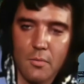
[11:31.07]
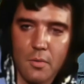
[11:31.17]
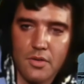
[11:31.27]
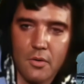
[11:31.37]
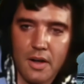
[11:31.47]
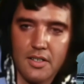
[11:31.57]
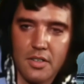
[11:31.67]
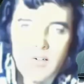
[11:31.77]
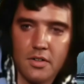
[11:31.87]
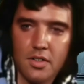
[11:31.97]
We'll put the
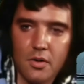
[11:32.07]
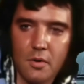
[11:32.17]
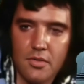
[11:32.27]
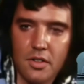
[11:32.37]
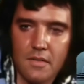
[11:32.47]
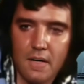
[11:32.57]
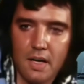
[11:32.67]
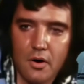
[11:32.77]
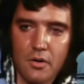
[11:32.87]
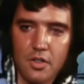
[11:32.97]
links in the description
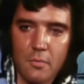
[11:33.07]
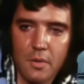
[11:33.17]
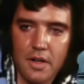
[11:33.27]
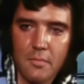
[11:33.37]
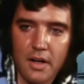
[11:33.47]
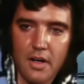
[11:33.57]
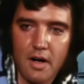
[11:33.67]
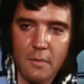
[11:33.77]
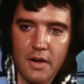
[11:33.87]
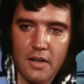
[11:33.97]
and also pin them in a
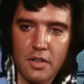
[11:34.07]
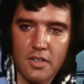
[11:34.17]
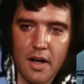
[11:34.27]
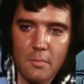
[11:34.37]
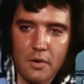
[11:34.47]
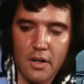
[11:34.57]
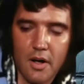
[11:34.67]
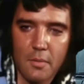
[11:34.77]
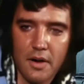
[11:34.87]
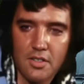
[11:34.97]
comment at the top of the
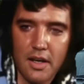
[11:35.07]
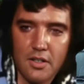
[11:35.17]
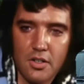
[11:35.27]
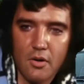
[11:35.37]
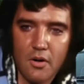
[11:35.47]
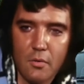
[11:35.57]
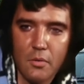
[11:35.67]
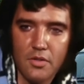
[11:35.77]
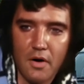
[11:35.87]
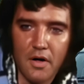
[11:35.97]
comment section,
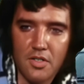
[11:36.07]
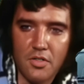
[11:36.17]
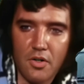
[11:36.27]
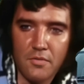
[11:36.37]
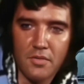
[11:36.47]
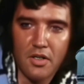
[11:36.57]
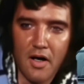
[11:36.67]
along with the rest of Trump's